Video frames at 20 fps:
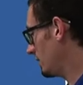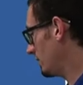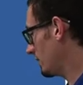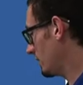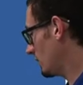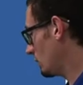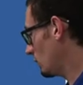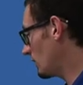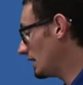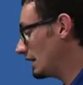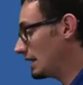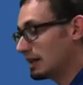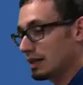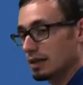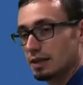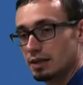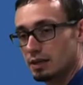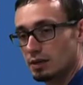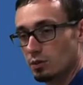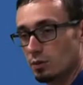We need to
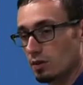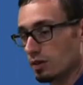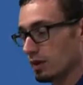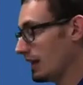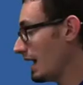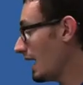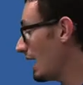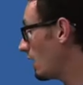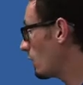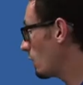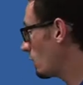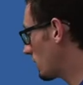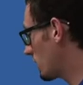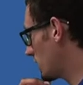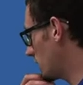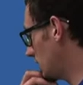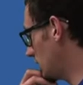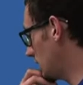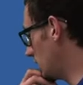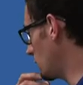deal with it. How are we going
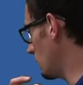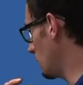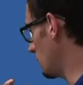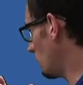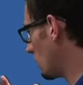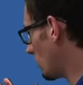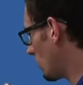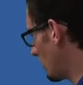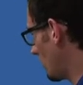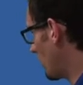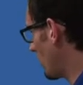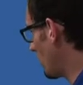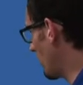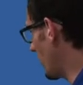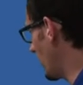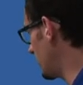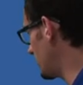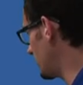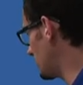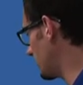to deal with it? We're going to
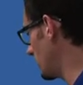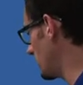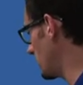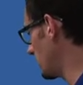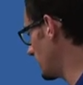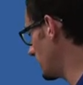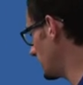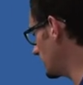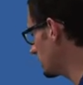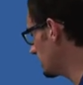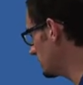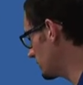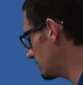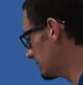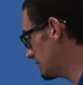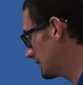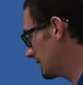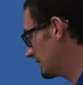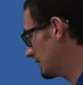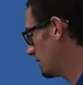provide this ventilation.
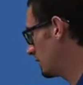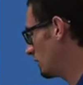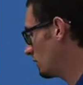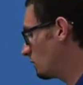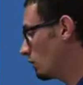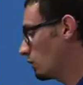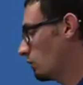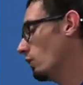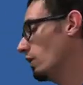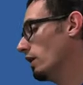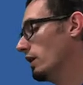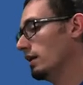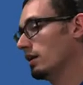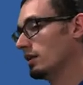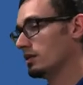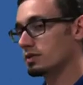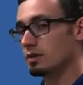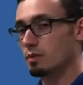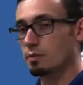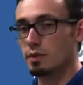Well, what are
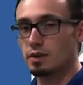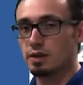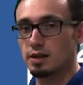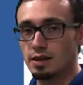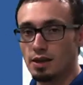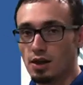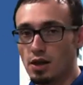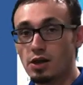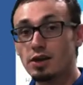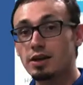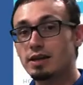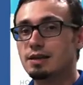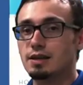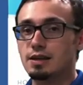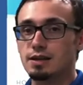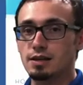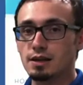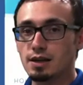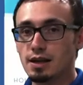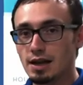some of the
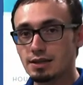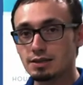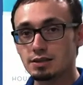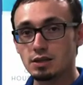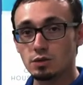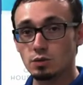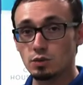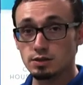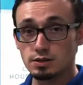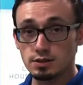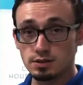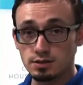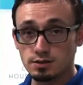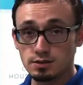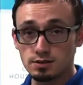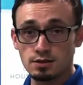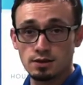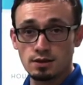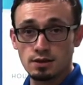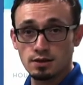unintended consequences
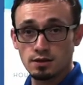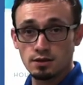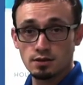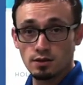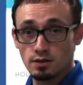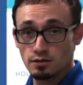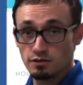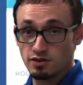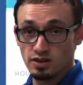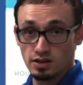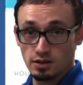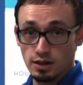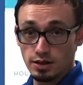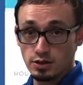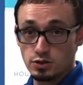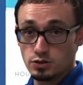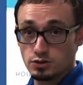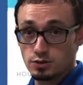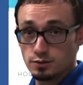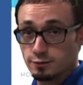of
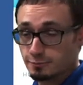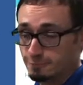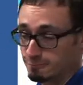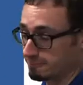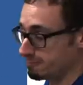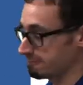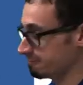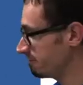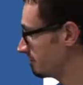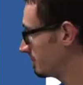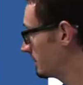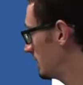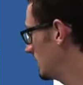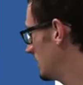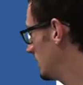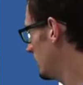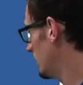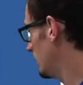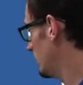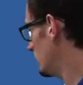ventilation?
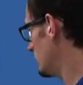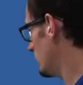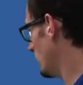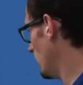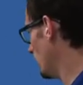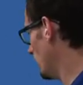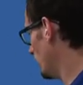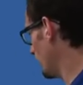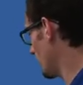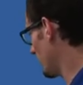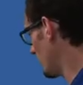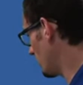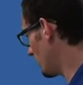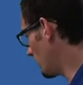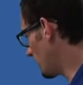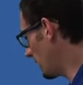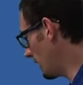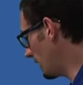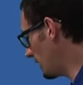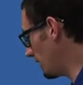So we've
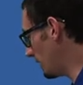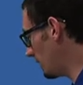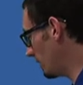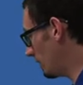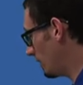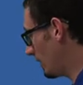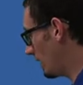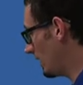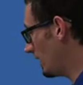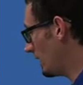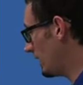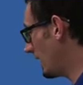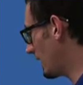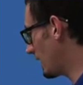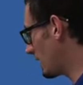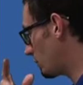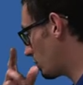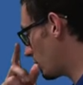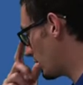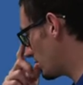got a
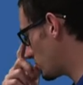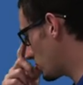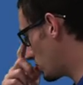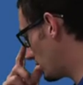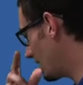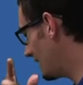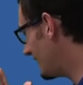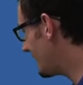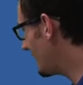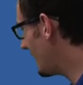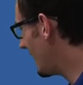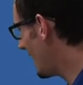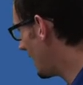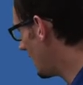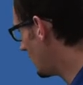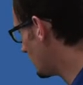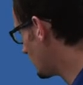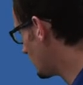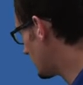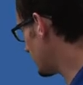negative pressure in the
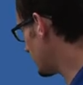house.